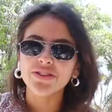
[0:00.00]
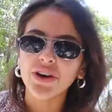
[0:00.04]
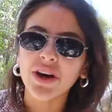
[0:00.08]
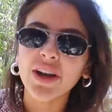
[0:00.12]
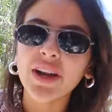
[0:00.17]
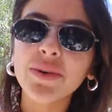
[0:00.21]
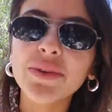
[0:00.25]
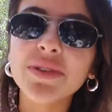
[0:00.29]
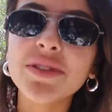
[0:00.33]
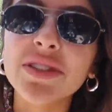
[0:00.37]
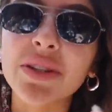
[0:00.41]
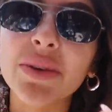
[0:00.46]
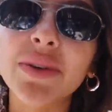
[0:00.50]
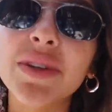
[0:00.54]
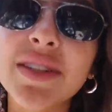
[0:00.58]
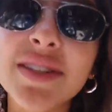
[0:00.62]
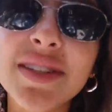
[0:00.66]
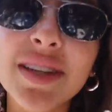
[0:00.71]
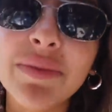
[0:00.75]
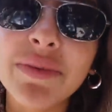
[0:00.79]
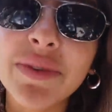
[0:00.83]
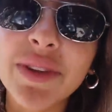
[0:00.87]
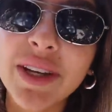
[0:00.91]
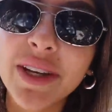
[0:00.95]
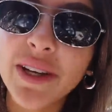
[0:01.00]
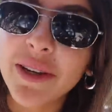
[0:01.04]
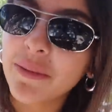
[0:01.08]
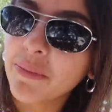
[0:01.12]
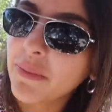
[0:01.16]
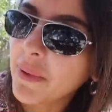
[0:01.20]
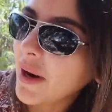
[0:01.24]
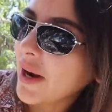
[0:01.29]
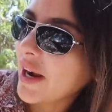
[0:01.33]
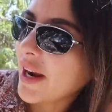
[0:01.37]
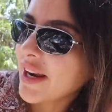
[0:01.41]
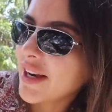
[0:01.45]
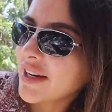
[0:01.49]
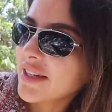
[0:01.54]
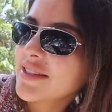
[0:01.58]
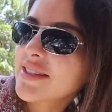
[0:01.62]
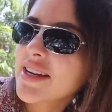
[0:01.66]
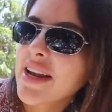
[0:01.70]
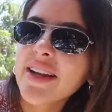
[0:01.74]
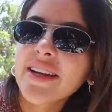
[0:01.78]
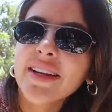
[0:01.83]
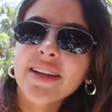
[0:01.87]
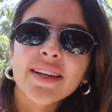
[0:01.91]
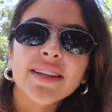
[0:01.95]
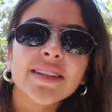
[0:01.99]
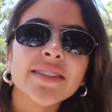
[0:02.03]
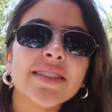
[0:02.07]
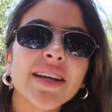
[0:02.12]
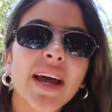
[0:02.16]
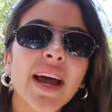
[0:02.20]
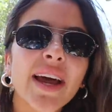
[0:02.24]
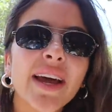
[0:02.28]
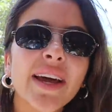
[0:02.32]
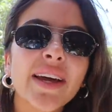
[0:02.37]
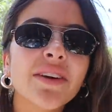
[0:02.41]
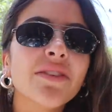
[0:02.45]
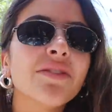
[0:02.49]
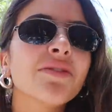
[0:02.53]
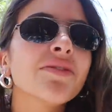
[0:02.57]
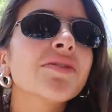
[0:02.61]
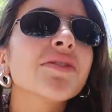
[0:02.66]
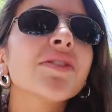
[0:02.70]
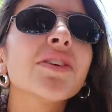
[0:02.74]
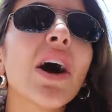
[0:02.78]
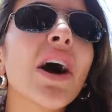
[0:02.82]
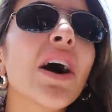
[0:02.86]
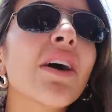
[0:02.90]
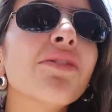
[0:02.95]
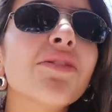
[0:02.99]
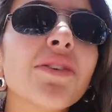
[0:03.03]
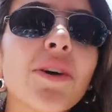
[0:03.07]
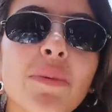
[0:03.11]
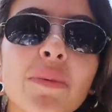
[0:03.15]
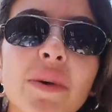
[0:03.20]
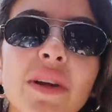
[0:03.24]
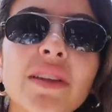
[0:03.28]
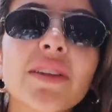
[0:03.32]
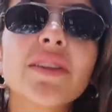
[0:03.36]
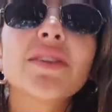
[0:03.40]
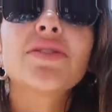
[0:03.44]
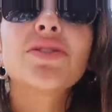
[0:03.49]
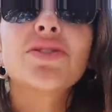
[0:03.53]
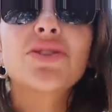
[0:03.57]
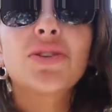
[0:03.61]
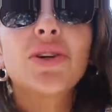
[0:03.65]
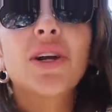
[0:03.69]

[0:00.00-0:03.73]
thought I was doing something by taking a day of not filming this